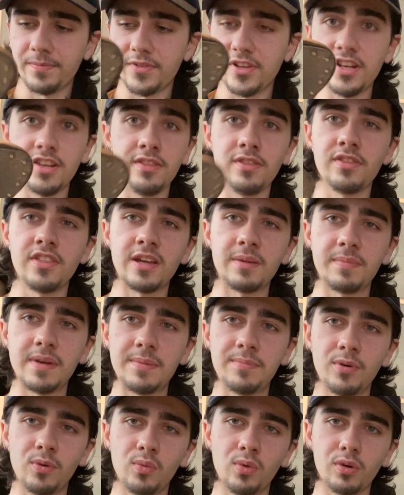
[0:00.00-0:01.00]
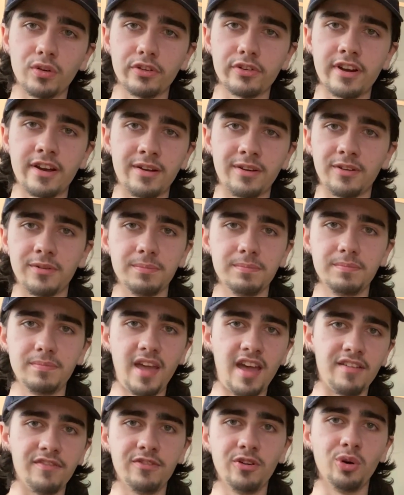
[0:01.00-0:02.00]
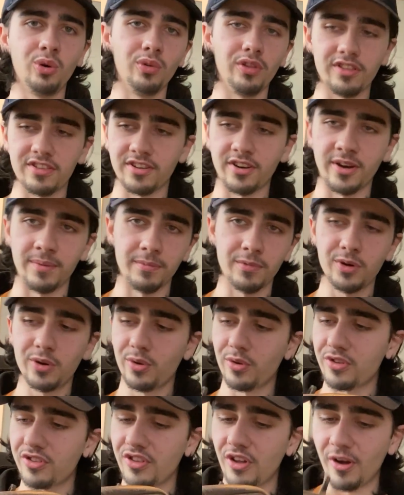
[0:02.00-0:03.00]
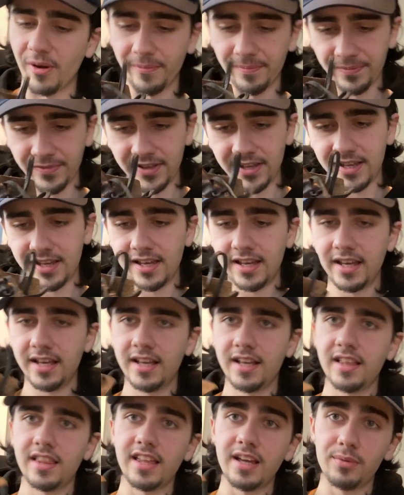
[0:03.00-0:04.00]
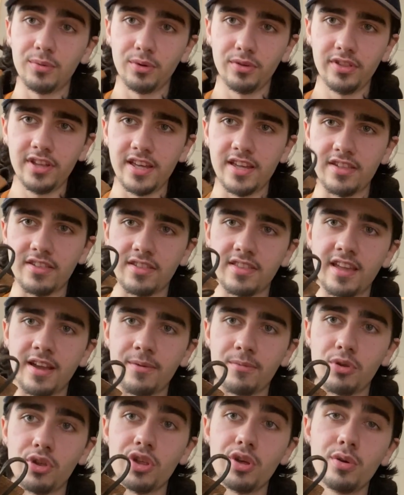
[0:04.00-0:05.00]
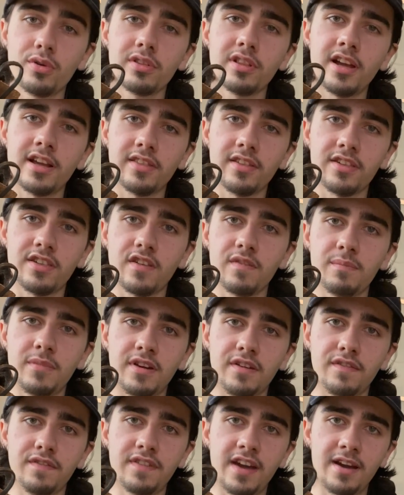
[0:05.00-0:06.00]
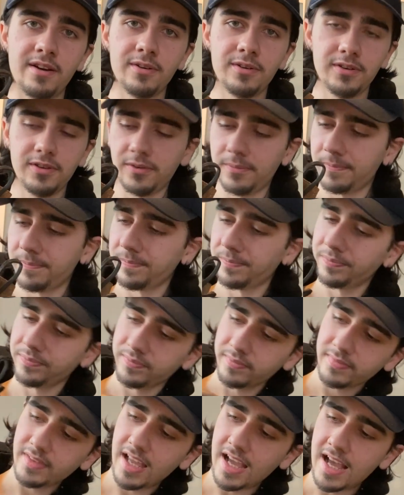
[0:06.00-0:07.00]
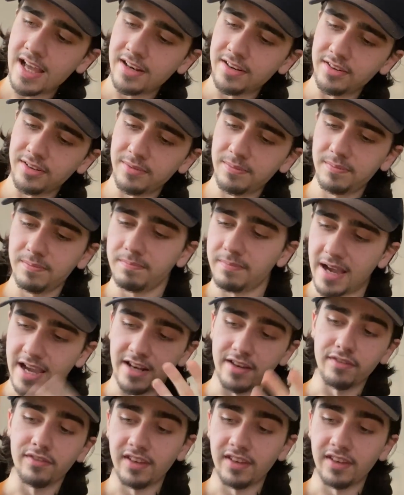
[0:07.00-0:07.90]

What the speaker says: you didn't think people walked around barefoot all the time, of course not. They wore these. Now, shoes like this have been found and made of